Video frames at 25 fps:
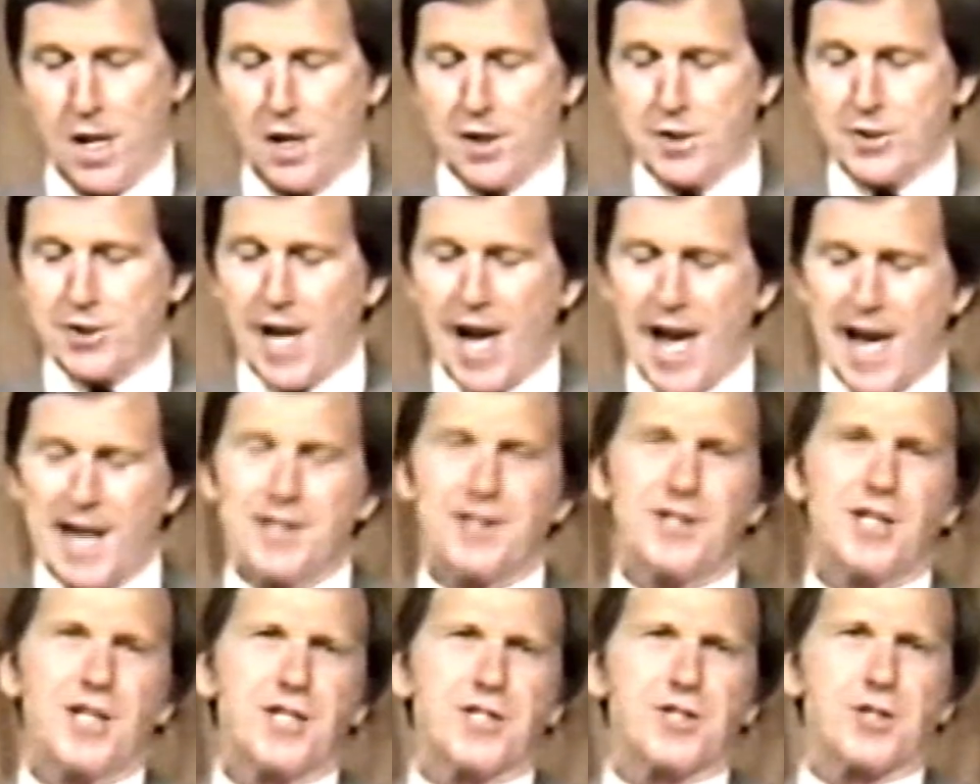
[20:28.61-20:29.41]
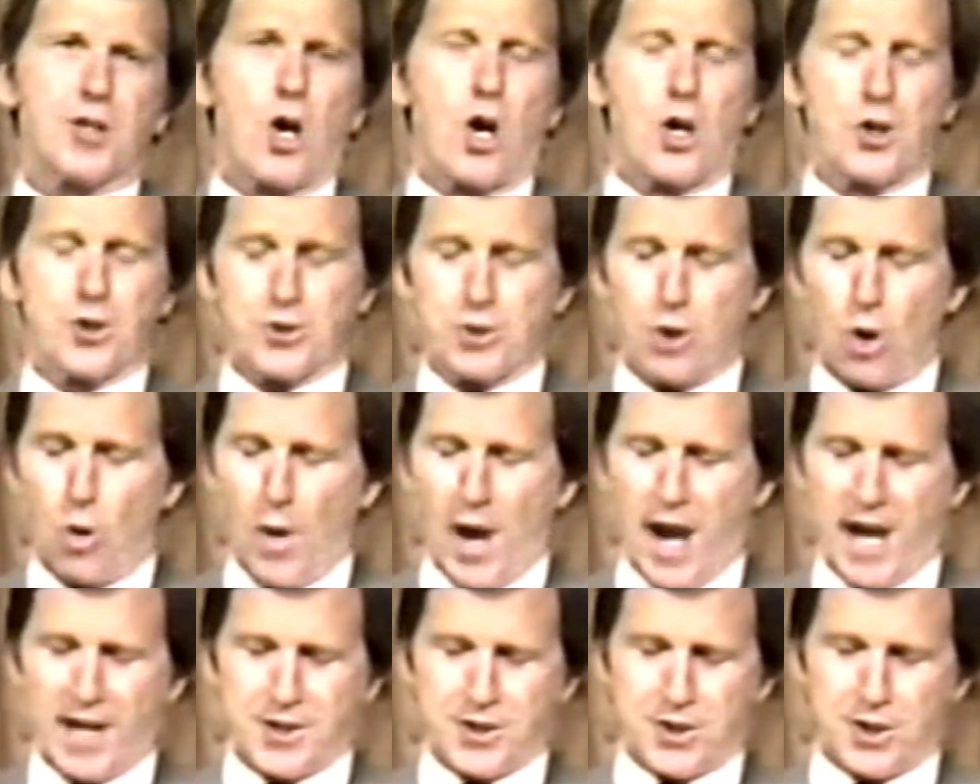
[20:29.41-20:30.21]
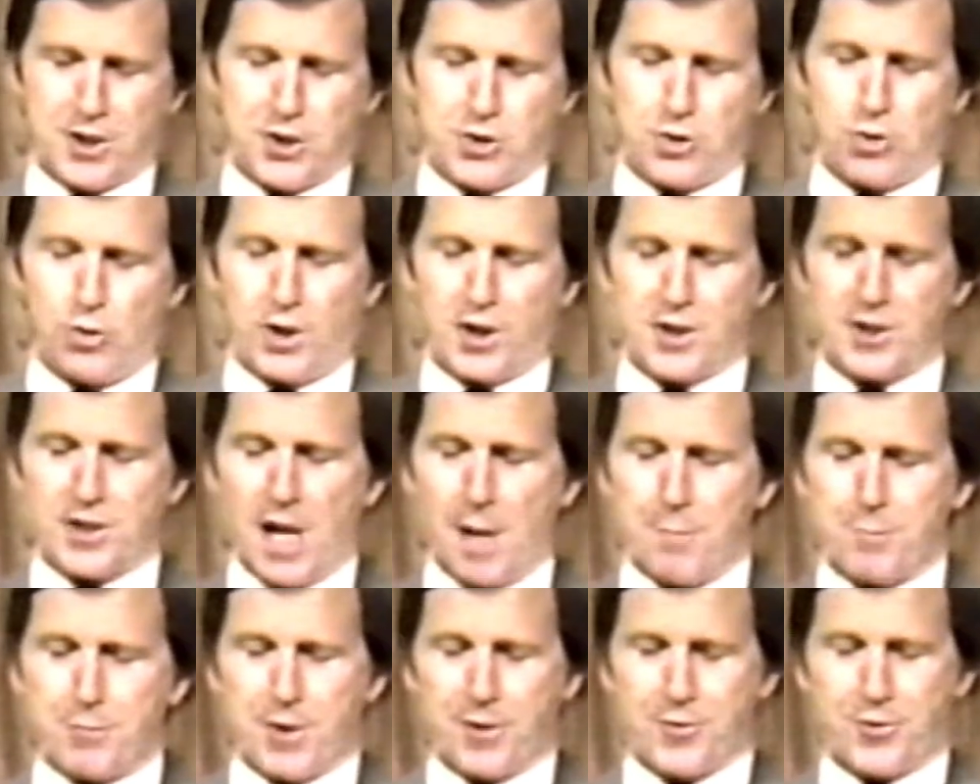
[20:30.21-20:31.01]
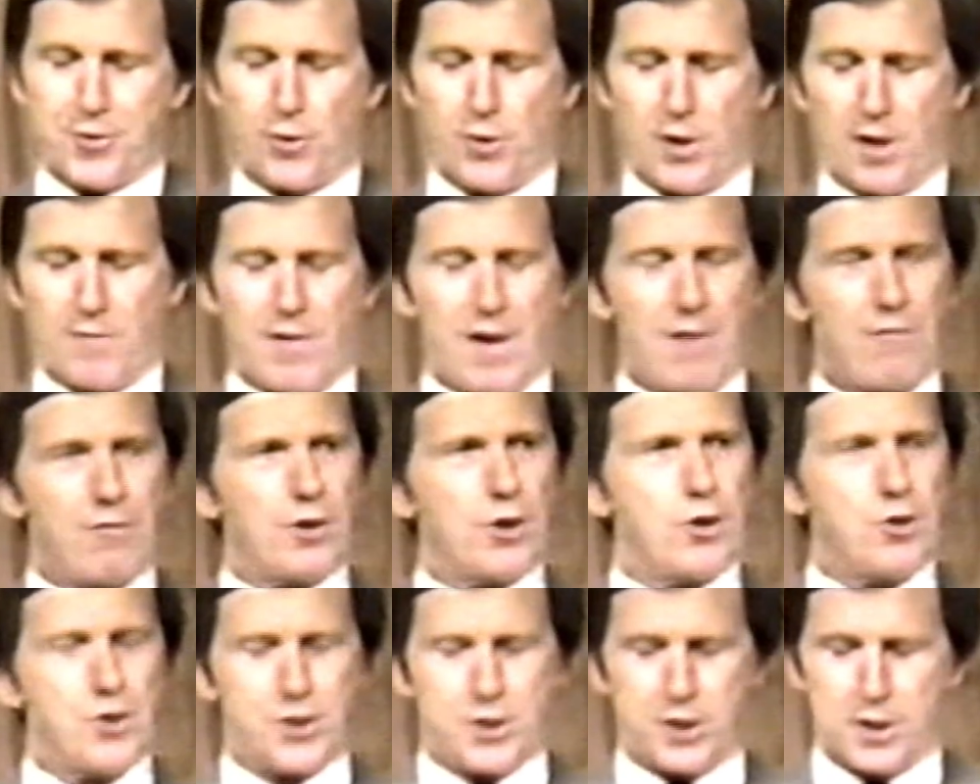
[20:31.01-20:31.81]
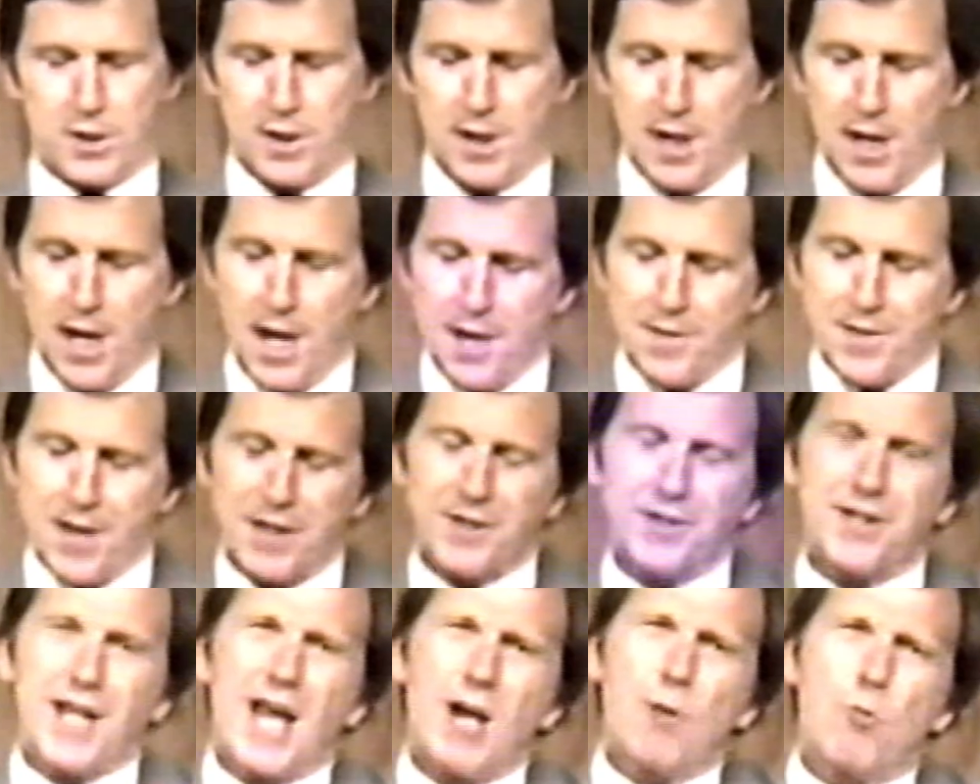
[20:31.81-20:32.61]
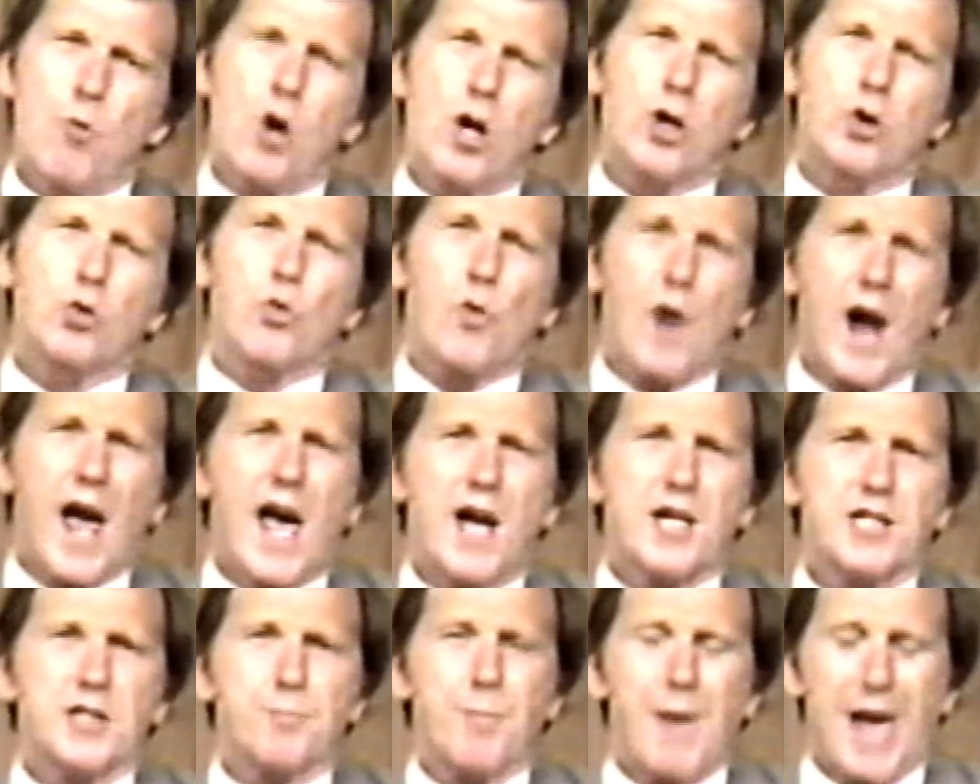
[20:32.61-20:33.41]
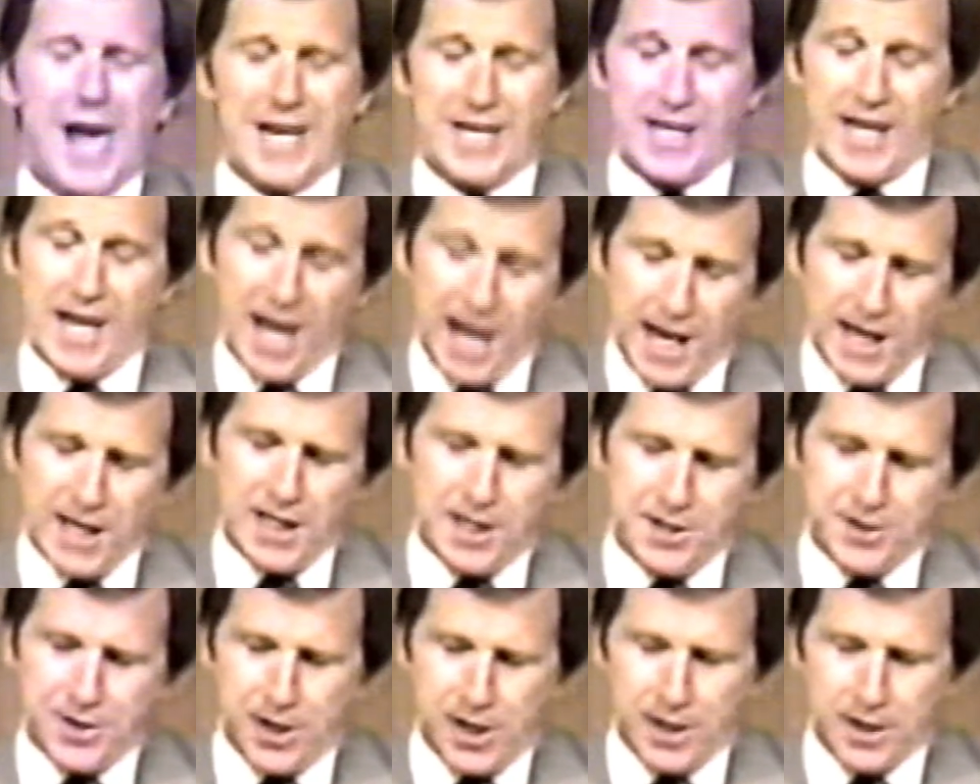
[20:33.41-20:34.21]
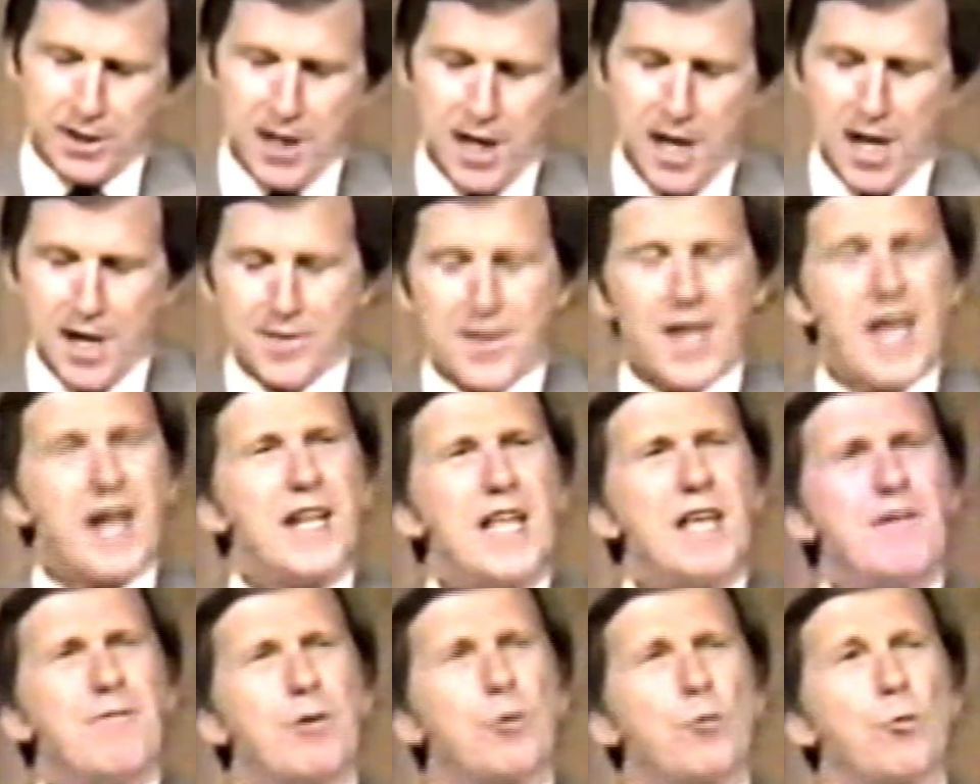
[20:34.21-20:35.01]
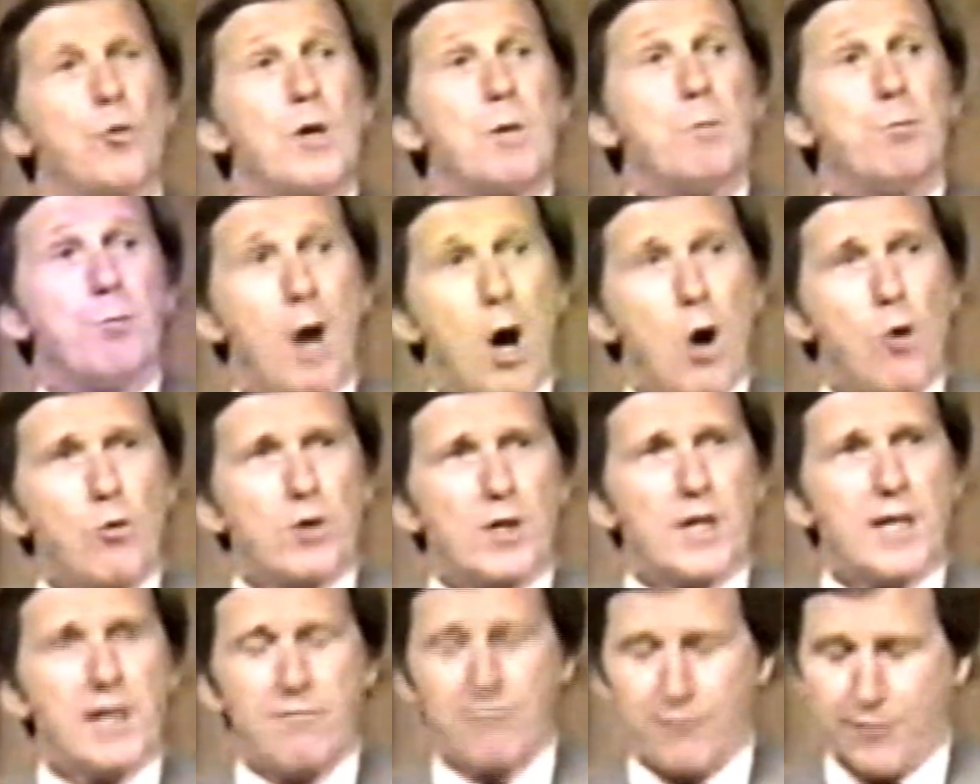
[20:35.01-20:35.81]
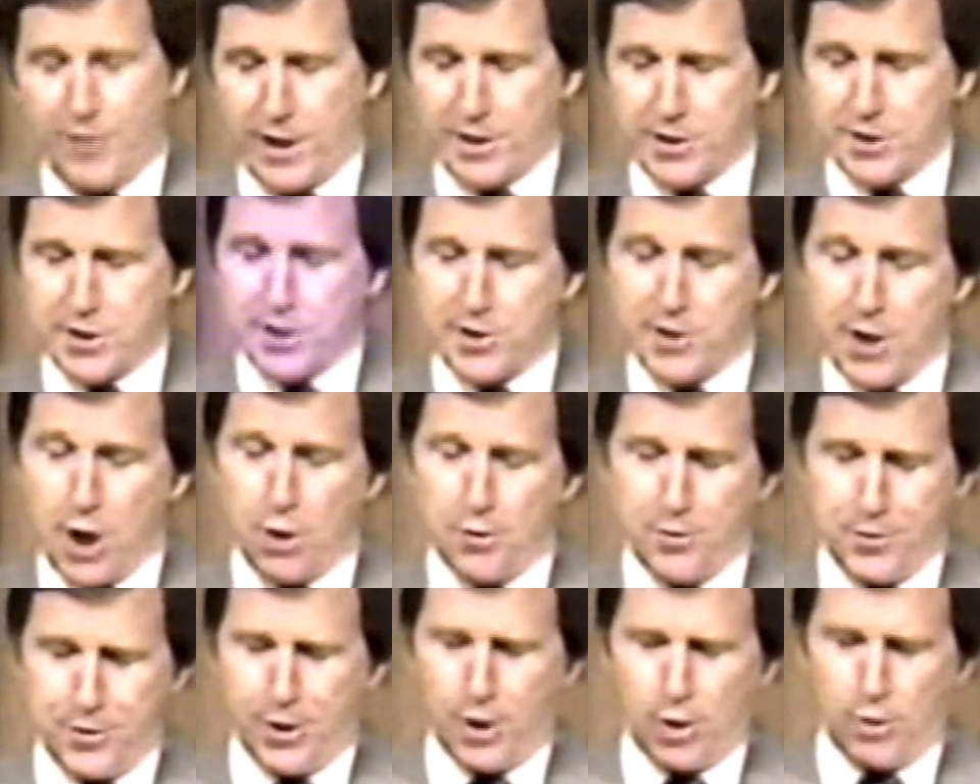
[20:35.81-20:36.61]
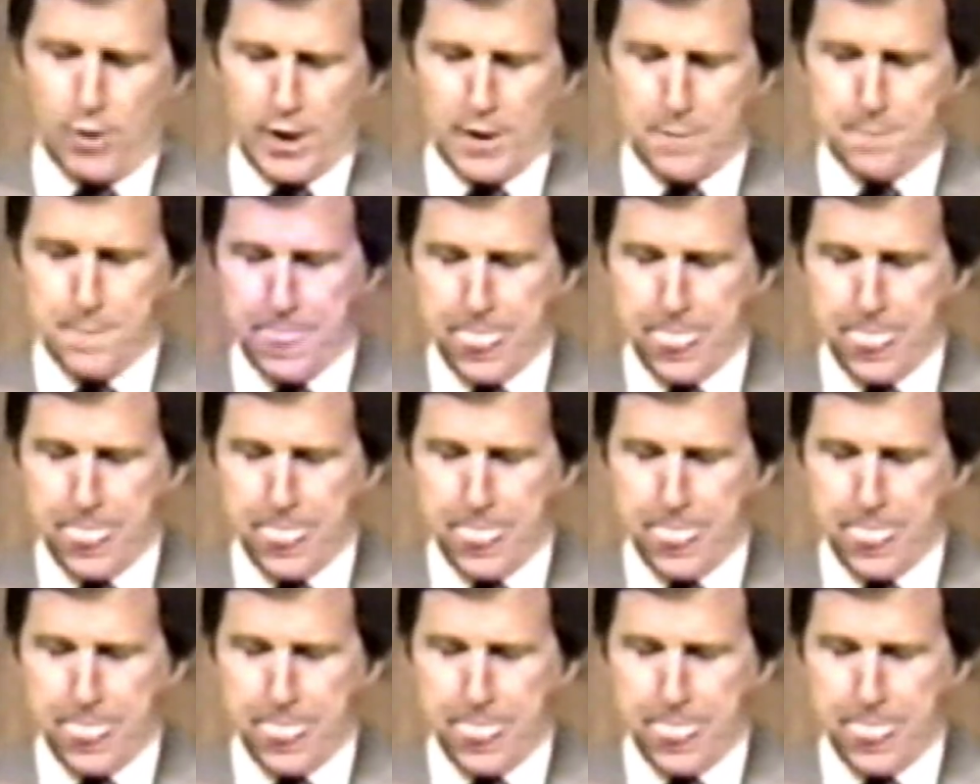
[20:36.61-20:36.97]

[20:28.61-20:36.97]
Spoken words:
Scientists are so anxious to accept the theory of evolution that they will grasp at anything that even remotely fits their theory.